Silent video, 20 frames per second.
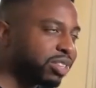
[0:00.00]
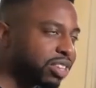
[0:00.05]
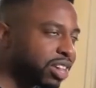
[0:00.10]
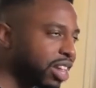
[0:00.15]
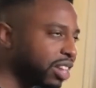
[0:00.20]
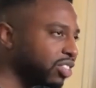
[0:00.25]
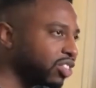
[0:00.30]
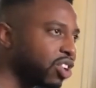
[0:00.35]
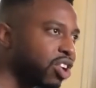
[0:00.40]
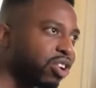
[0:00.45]
He's
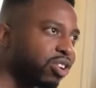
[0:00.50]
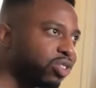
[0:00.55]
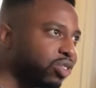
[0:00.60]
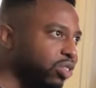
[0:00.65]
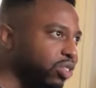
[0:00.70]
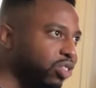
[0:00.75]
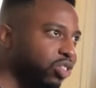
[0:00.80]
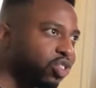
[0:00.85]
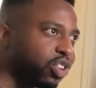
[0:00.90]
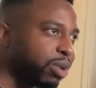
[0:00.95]
got his
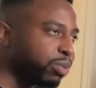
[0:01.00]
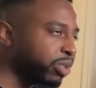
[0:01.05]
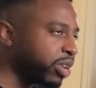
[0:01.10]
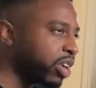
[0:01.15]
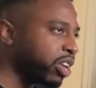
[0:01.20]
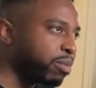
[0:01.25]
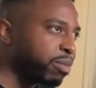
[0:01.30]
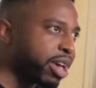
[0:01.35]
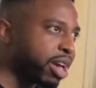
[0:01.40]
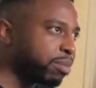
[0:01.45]
drums
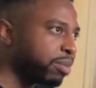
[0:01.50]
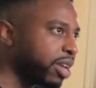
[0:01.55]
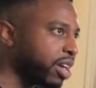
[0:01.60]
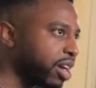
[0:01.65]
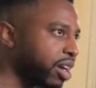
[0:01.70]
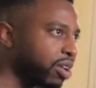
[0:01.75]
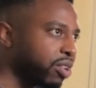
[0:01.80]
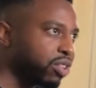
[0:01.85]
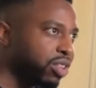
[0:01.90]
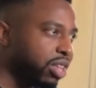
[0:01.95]
already mapped
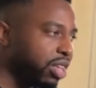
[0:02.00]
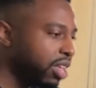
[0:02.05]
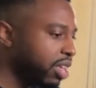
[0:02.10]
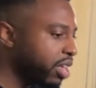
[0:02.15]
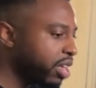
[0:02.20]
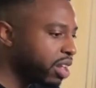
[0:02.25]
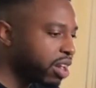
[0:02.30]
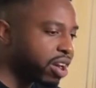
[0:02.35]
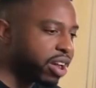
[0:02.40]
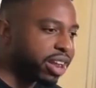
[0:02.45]
out,
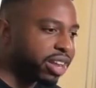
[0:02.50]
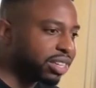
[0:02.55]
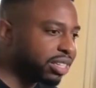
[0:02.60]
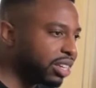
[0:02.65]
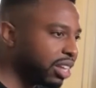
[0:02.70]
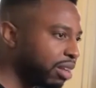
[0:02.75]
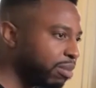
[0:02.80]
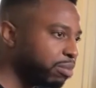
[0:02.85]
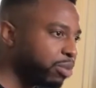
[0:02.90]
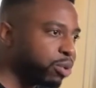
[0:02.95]
all that
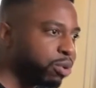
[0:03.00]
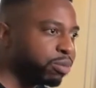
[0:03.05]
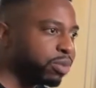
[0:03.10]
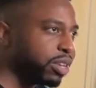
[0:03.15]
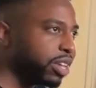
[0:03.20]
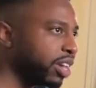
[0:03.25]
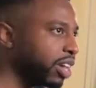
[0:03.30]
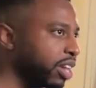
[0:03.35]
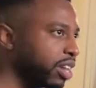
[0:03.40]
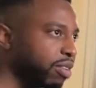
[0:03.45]
shit, boom,
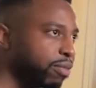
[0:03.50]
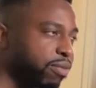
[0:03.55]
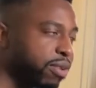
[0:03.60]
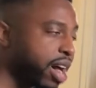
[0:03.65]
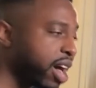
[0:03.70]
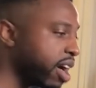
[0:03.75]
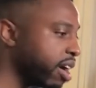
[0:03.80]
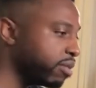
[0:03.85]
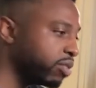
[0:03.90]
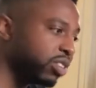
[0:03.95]
done.
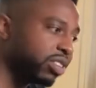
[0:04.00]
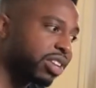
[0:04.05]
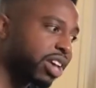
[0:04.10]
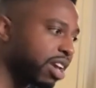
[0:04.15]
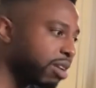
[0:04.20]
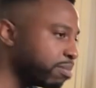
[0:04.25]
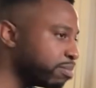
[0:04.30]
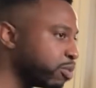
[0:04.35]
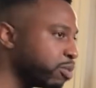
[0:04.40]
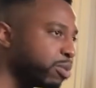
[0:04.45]
5, just
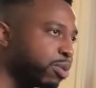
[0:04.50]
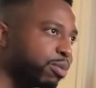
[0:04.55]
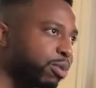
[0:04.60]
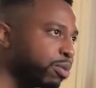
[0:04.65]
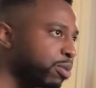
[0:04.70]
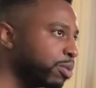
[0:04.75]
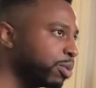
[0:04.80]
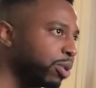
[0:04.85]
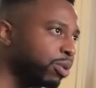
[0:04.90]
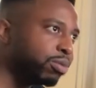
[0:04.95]
like boom, boom,
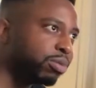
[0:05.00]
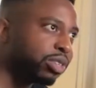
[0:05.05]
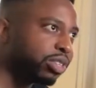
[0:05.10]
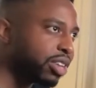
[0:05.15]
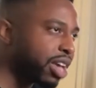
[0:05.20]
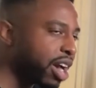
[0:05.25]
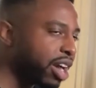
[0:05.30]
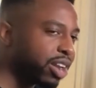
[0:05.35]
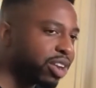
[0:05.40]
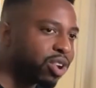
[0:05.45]
boom, boom, boom,
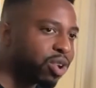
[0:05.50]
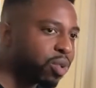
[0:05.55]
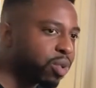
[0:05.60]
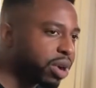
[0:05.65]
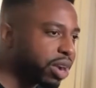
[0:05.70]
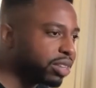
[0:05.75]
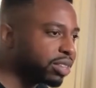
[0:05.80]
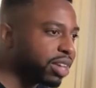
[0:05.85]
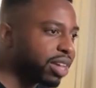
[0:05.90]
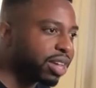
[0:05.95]
just out of
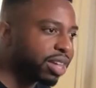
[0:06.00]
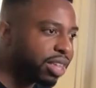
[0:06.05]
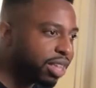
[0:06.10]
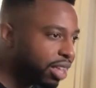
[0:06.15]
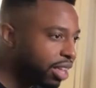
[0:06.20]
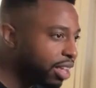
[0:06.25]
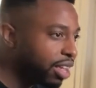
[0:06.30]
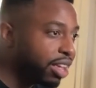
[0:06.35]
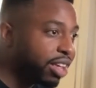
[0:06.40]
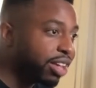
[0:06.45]
nowhere. I
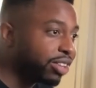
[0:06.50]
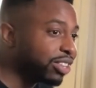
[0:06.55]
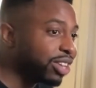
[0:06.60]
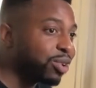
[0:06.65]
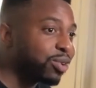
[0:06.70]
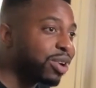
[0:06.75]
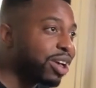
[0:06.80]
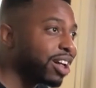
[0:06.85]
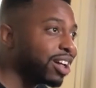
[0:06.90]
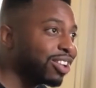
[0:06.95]
was
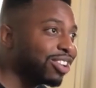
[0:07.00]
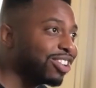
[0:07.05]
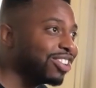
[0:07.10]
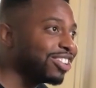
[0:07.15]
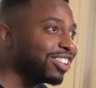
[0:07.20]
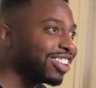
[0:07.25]
like, wow.